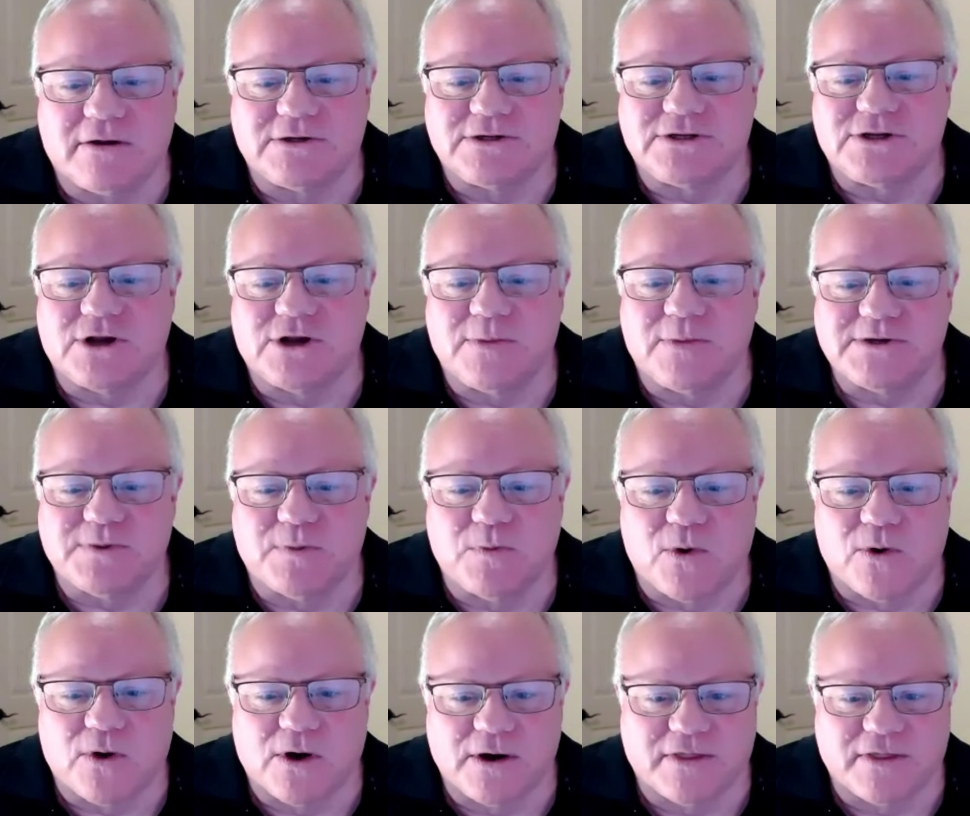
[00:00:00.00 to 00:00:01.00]
there's so much
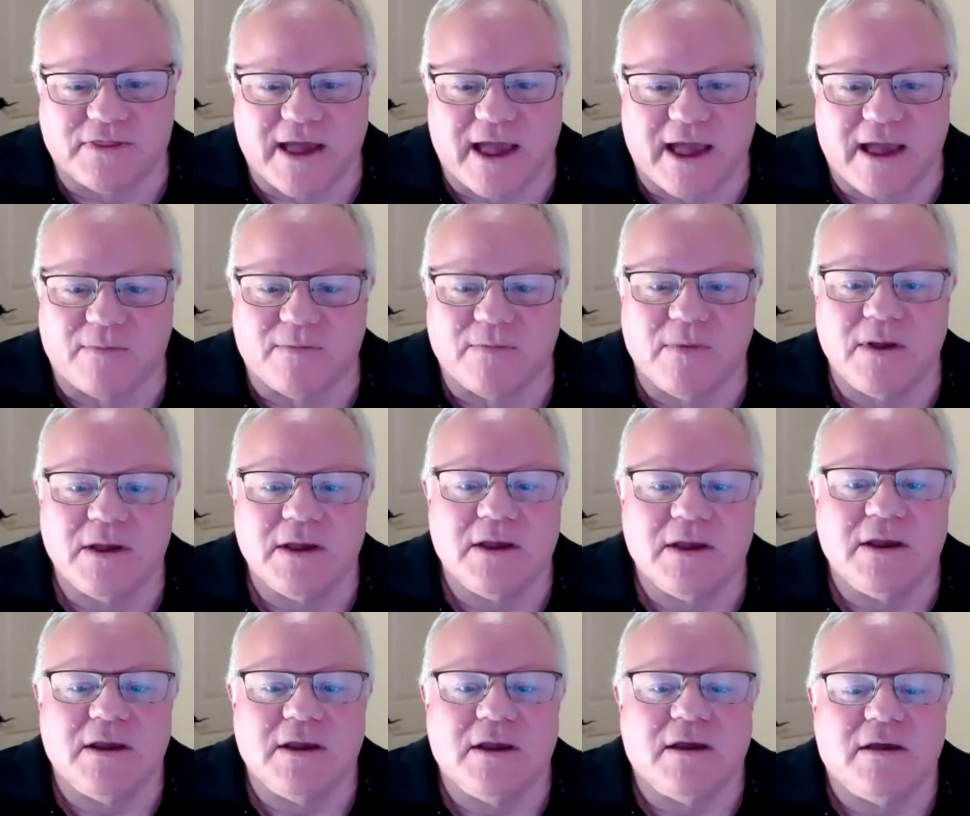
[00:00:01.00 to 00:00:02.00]
more to them
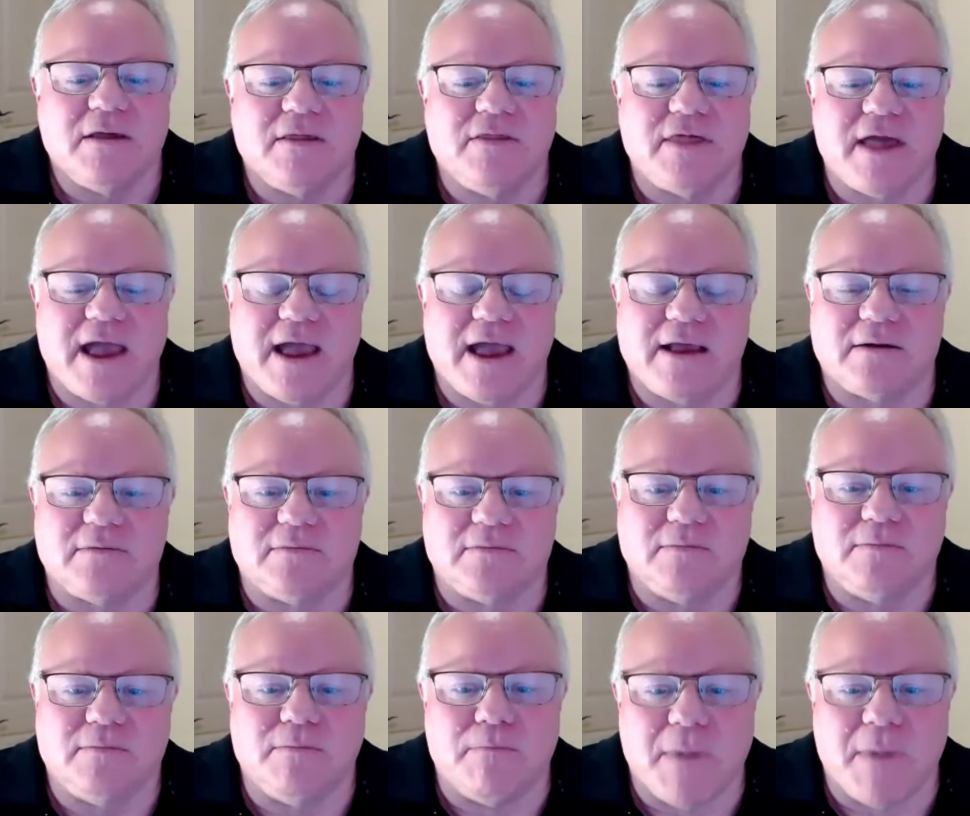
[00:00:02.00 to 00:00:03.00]

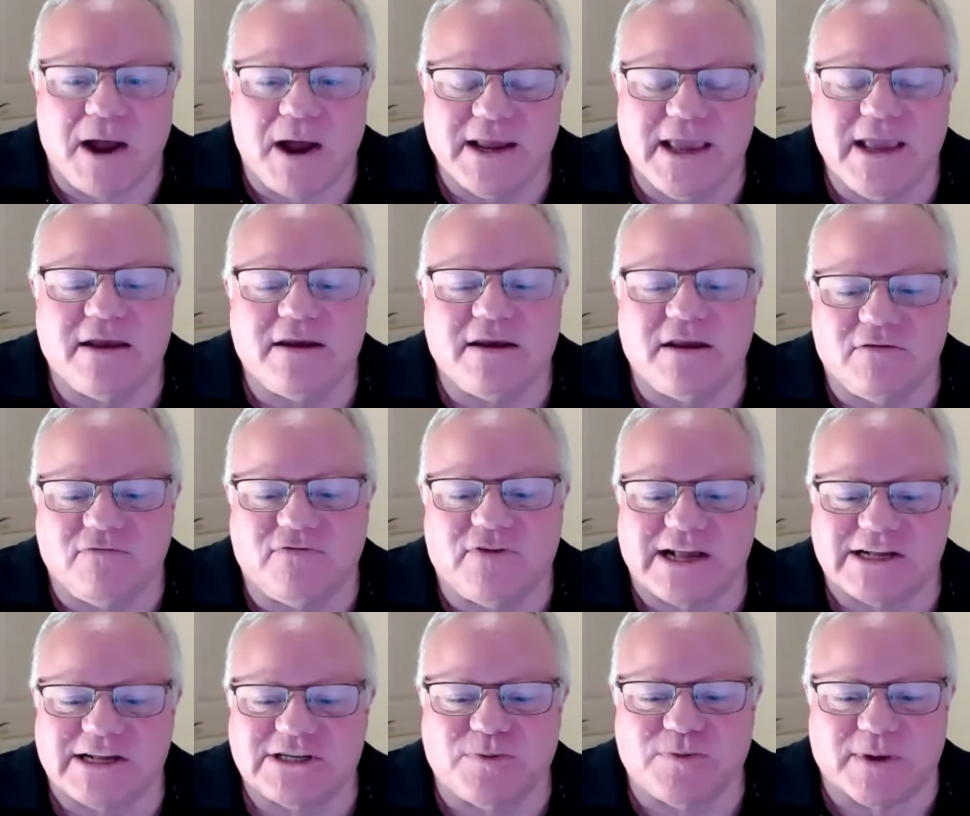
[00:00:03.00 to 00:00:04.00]
than money and
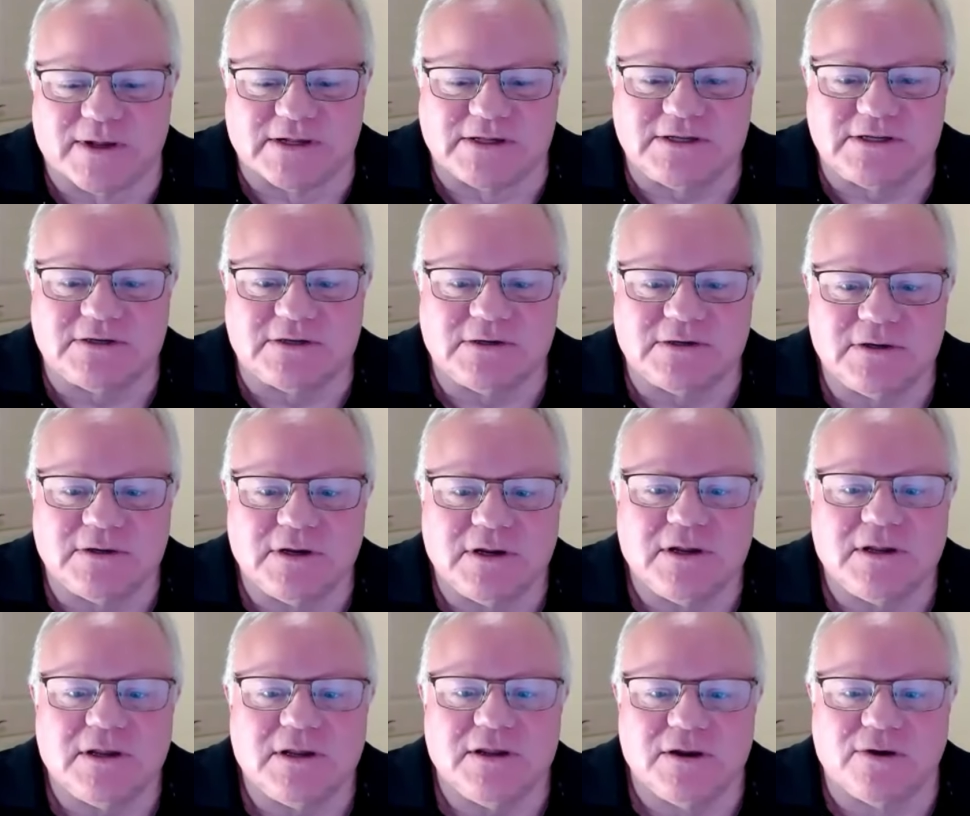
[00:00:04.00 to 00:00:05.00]
investments.
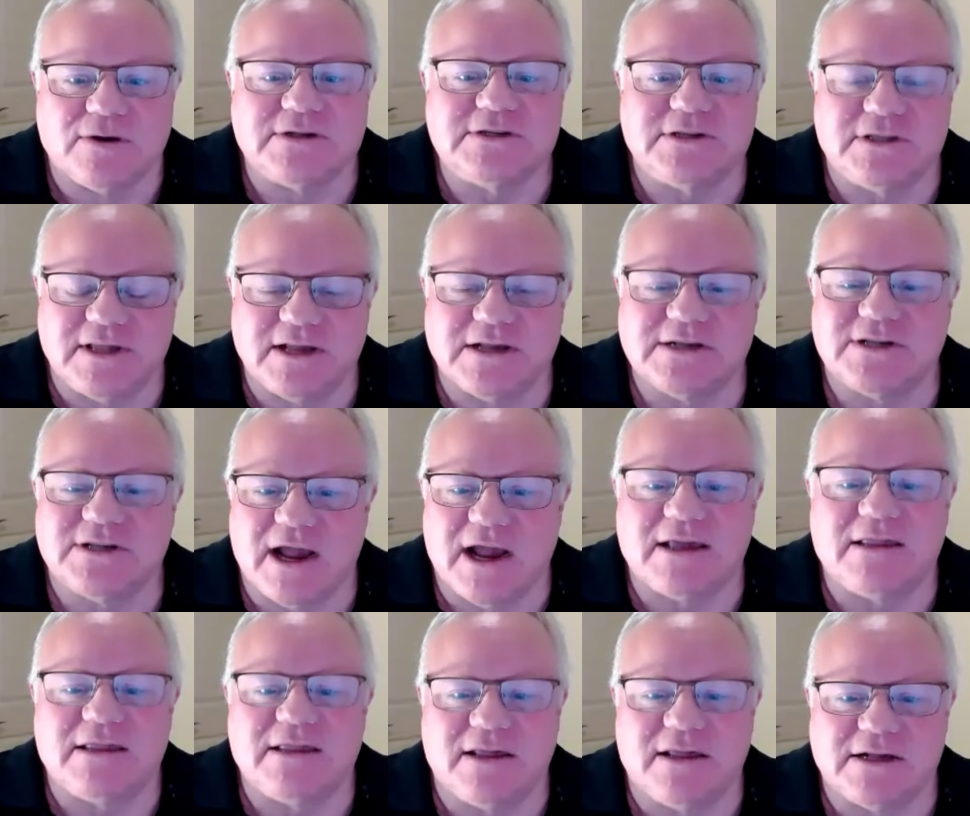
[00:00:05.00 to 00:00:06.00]
You know, it's things
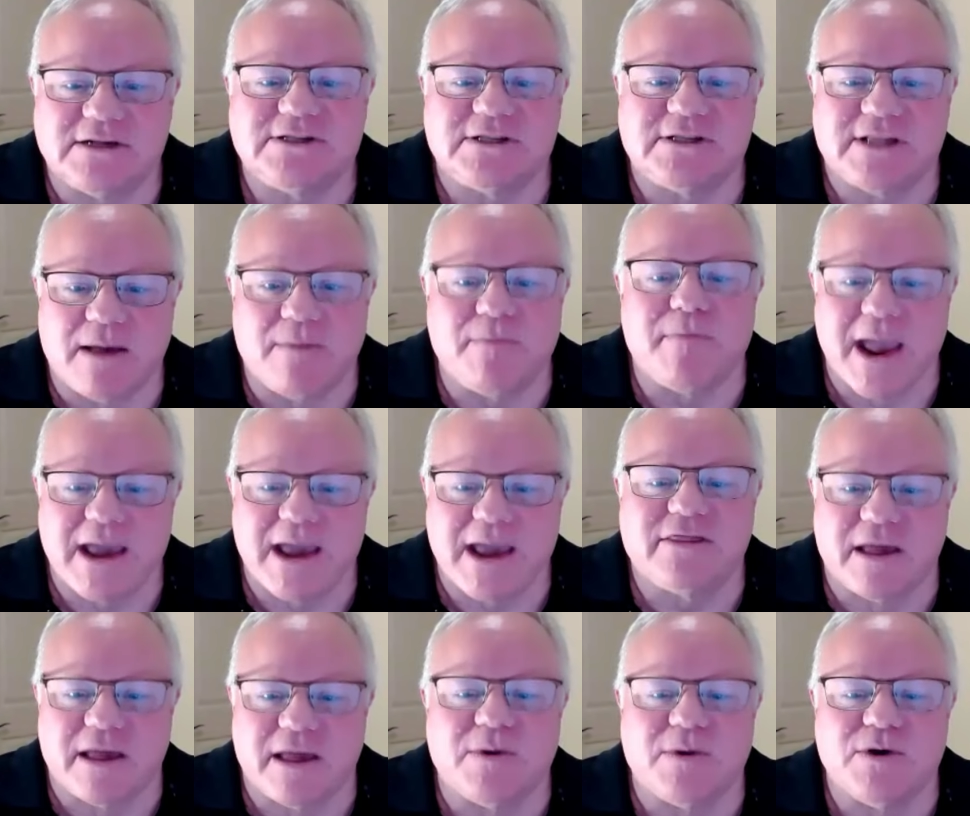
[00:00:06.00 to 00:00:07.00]
like this that
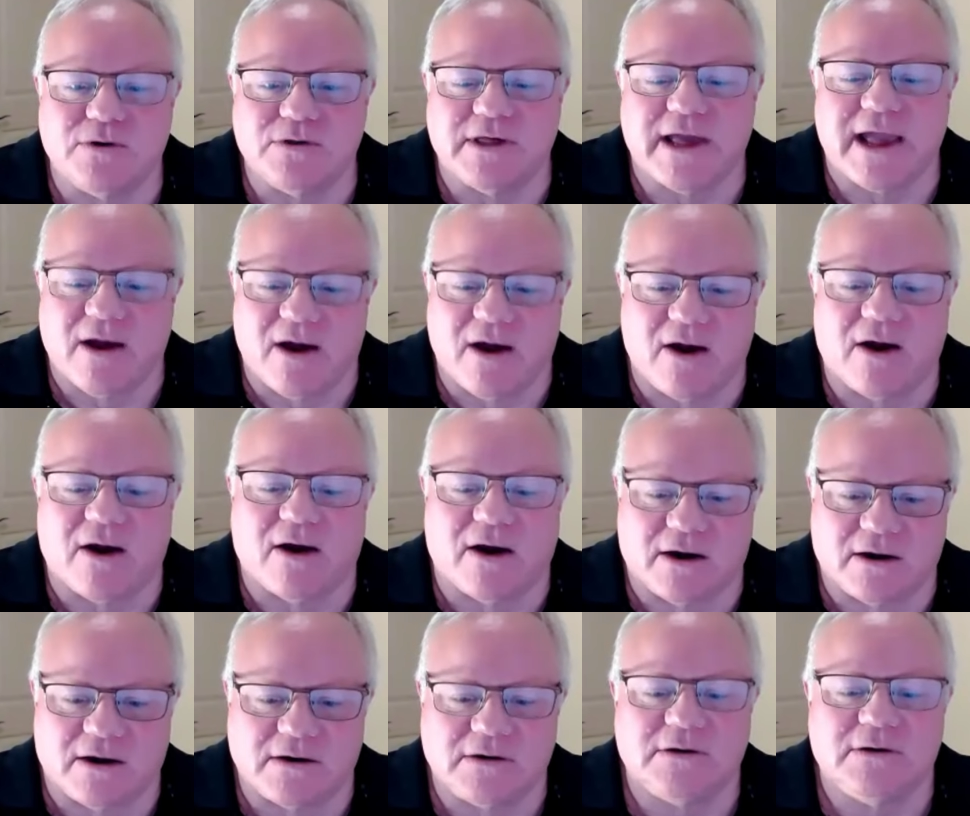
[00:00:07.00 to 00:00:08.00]
make them who they
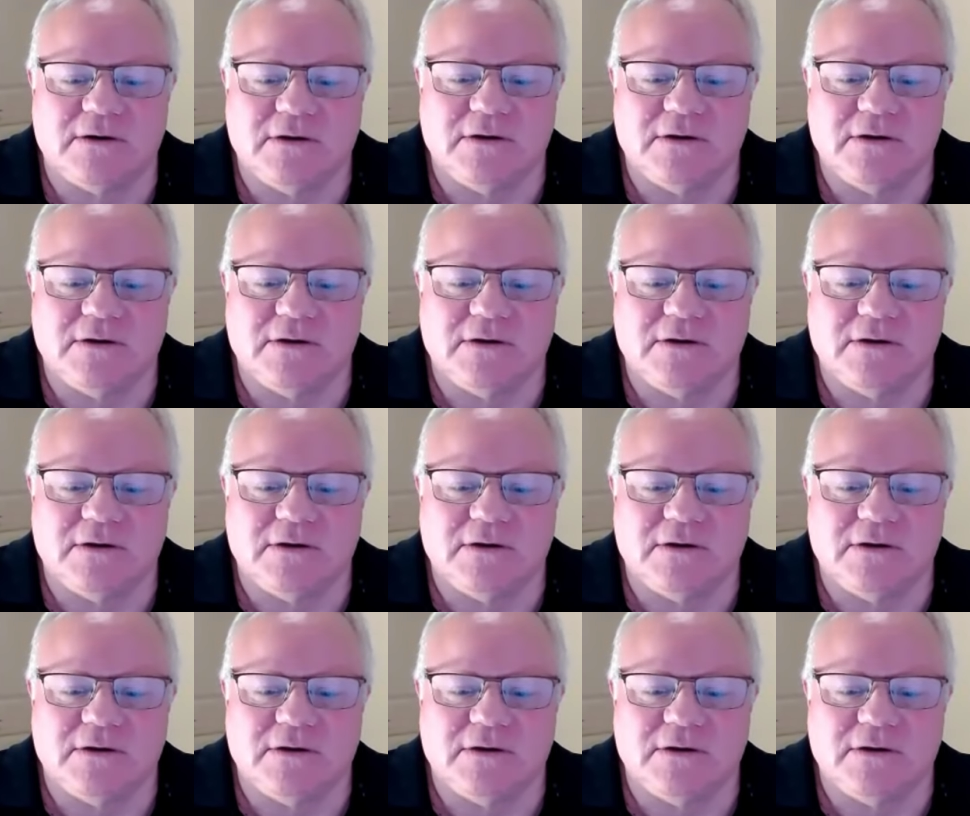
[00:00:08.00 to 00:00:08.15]
are.